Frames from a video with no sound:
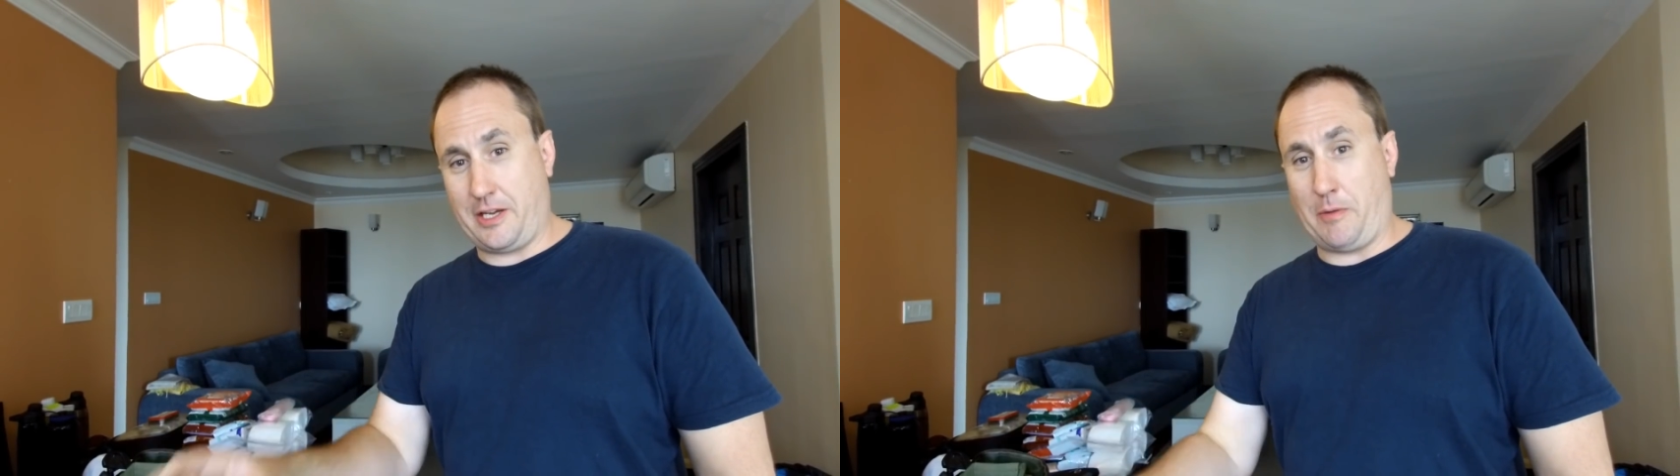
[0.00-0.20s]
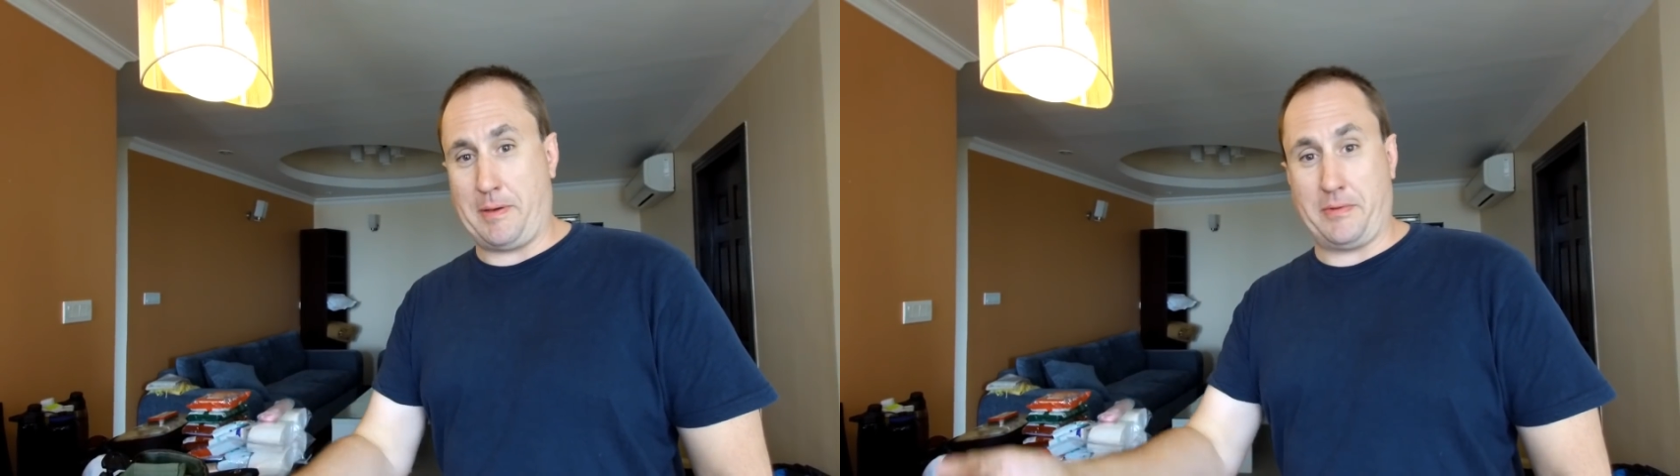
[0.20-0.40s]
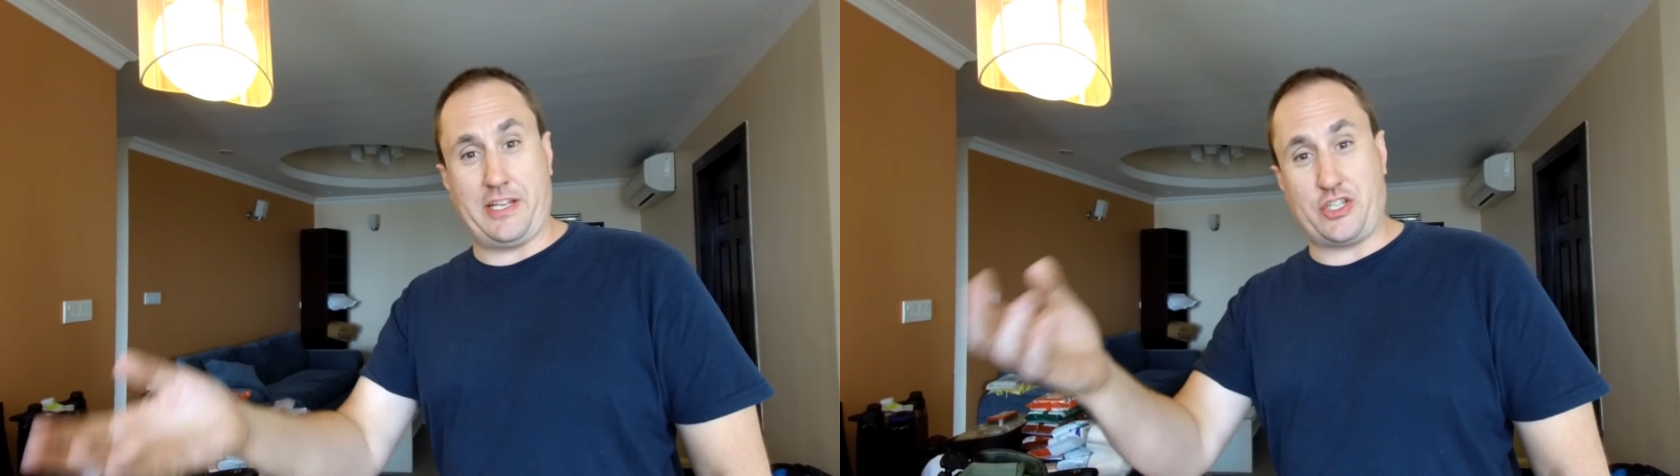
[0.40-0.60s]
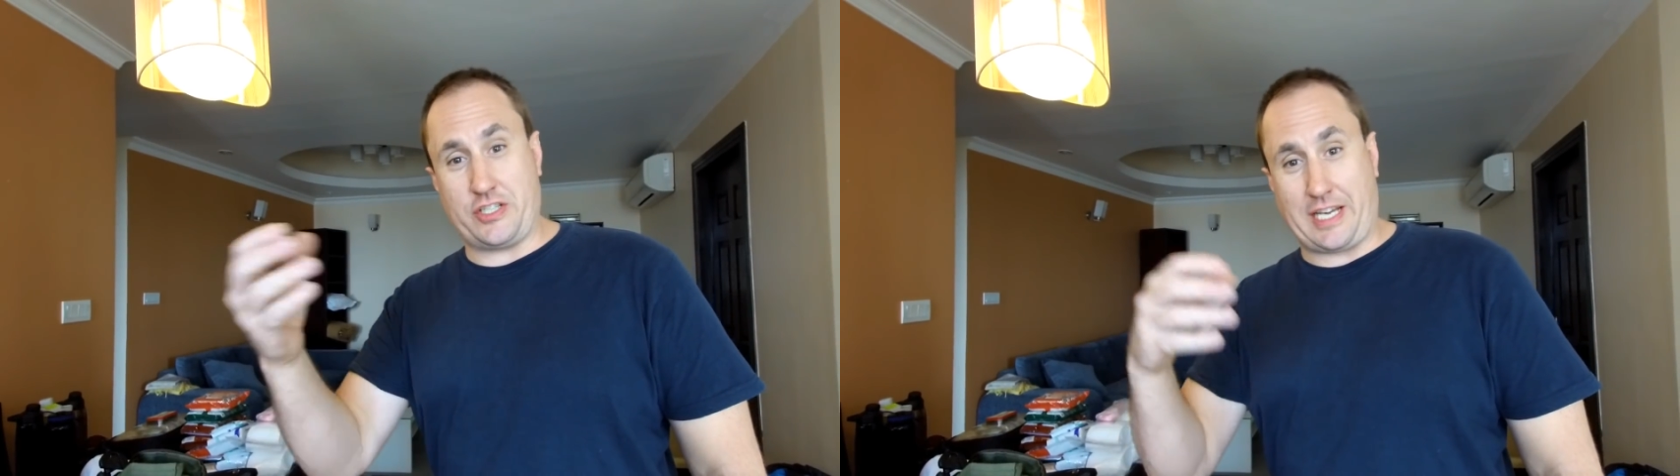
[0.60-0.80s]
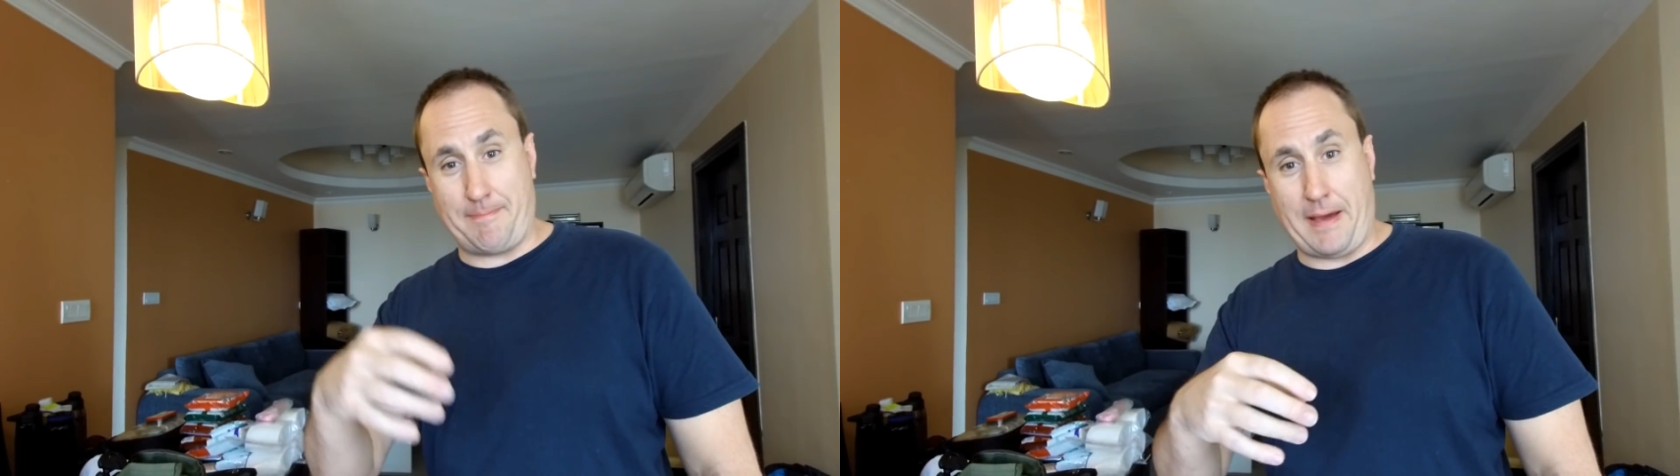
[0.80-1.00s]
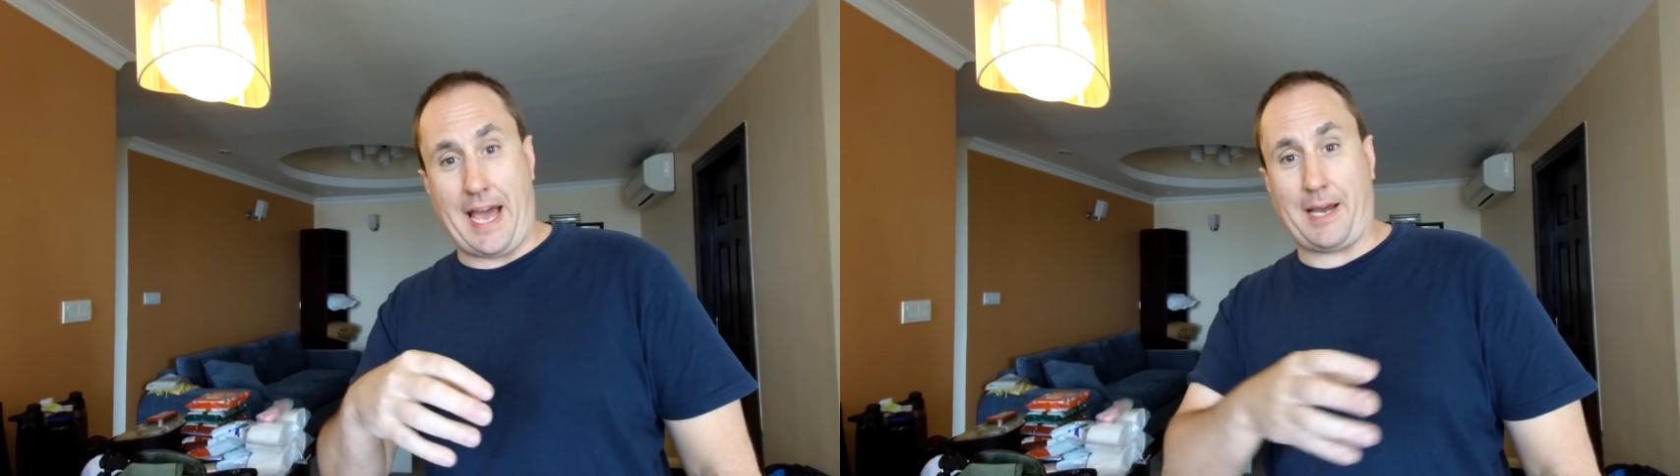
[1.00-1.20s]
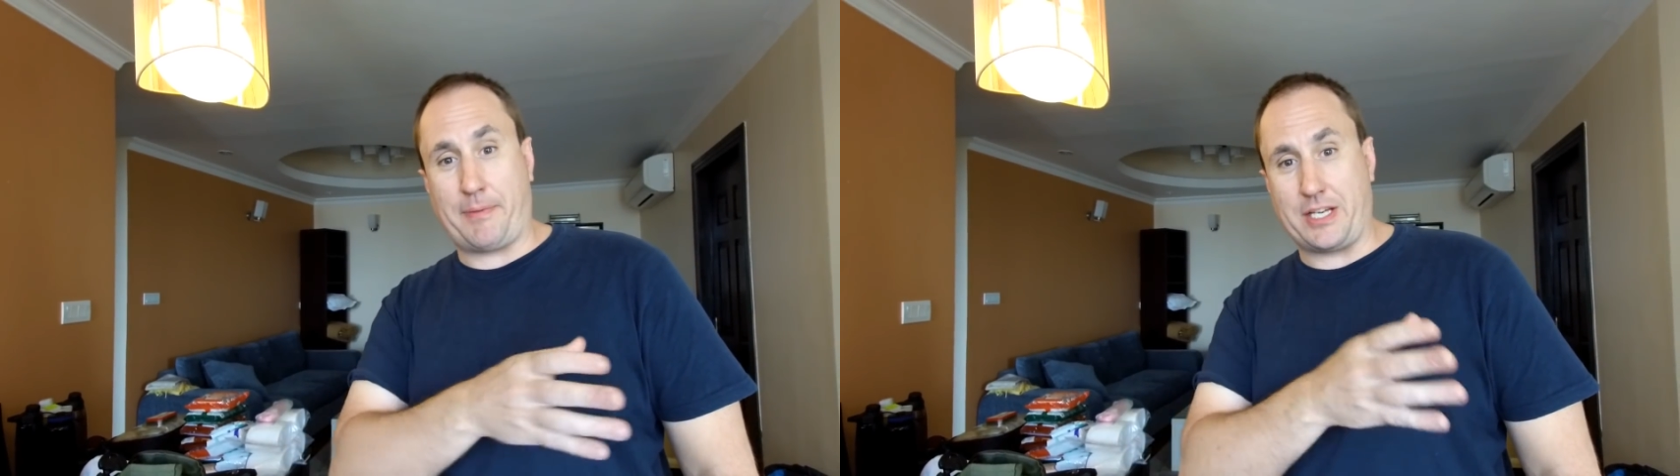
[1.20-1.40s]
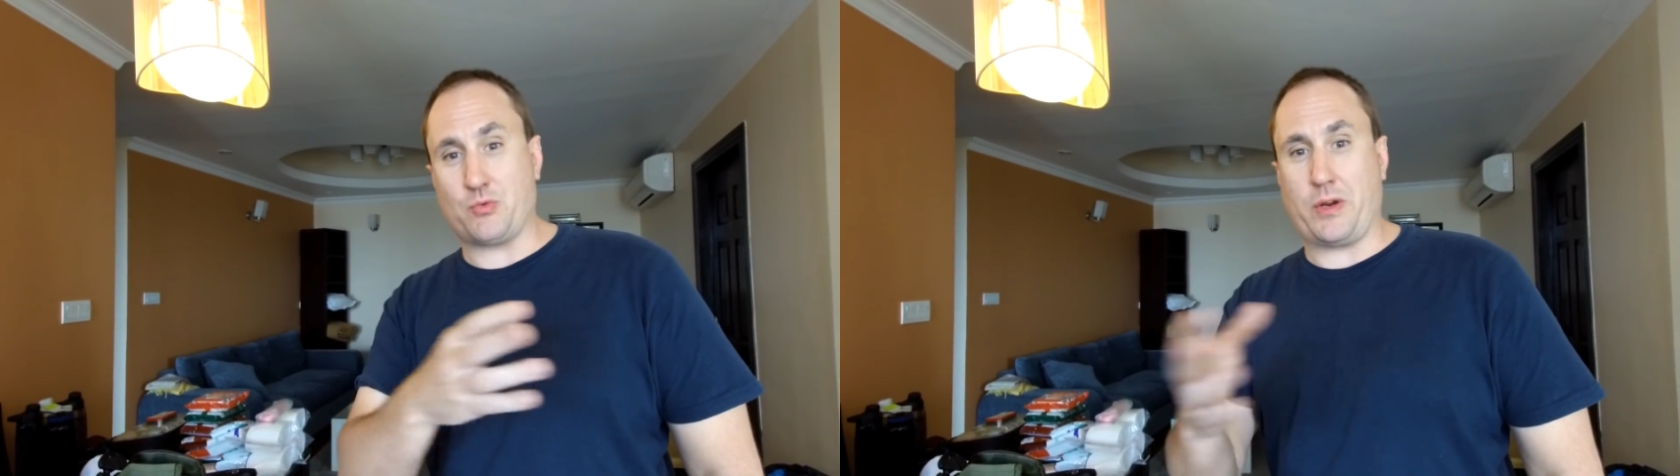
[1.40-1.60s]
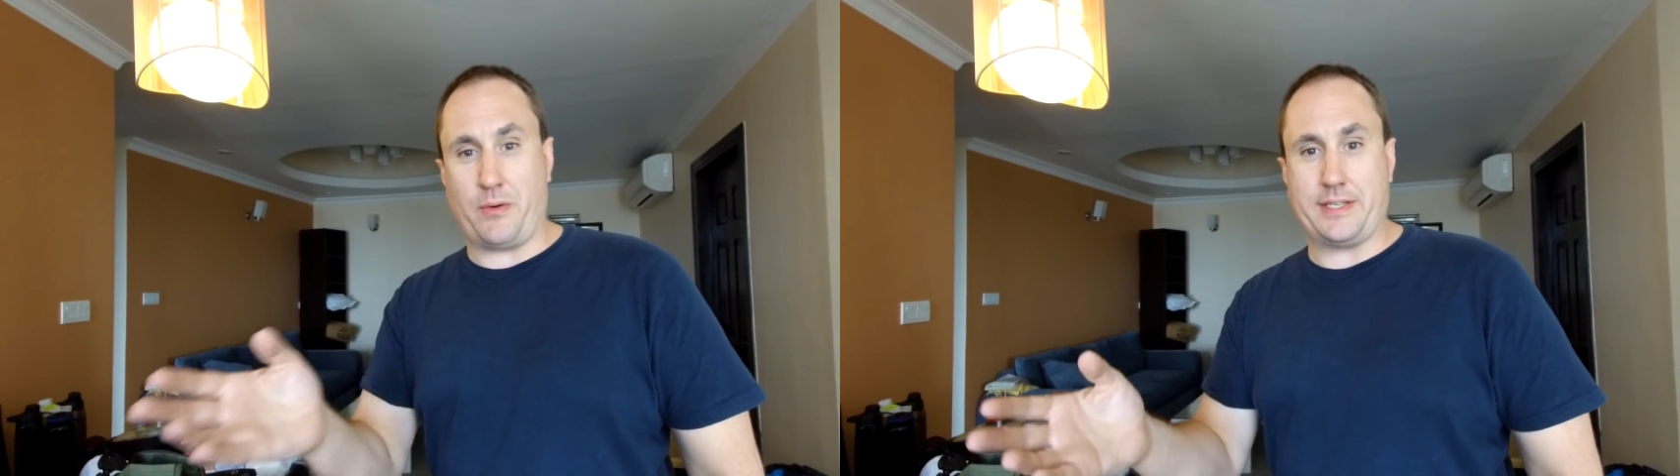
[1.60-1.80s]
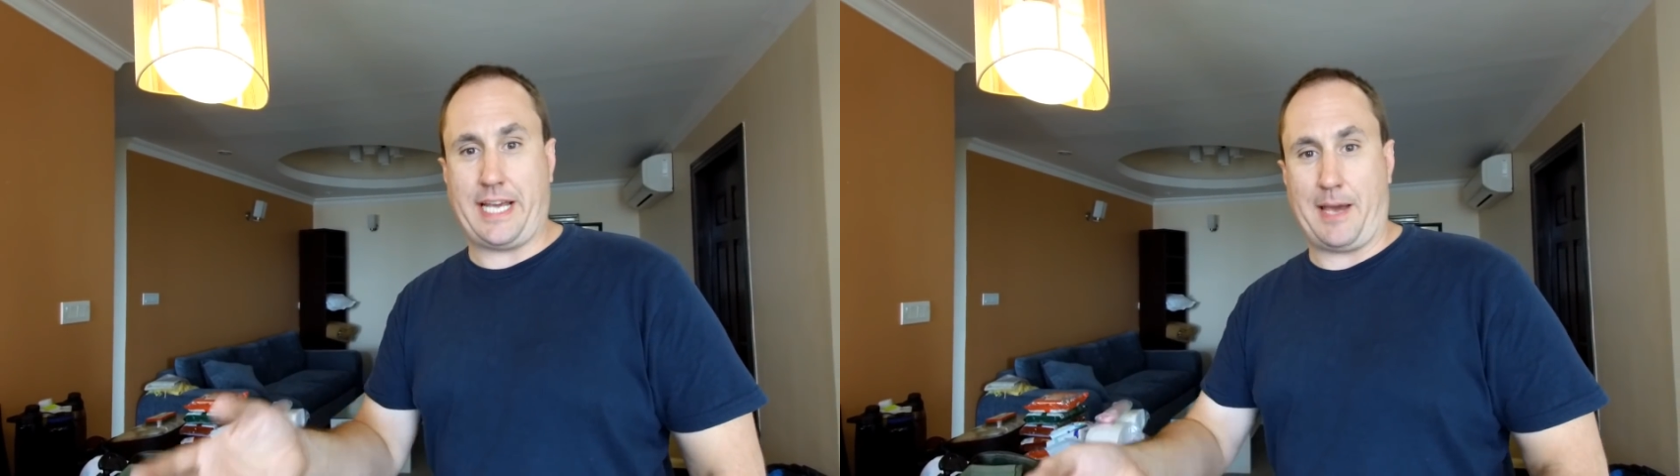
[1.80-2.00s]
people that just got back because we were
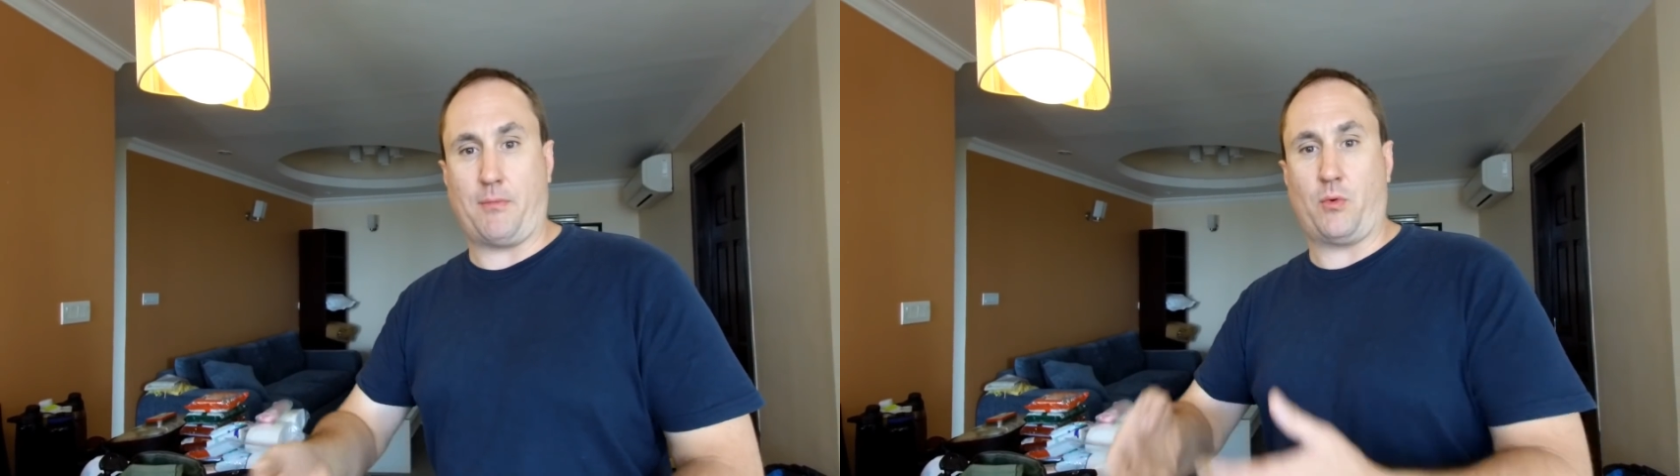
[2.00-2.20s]
in Tampa,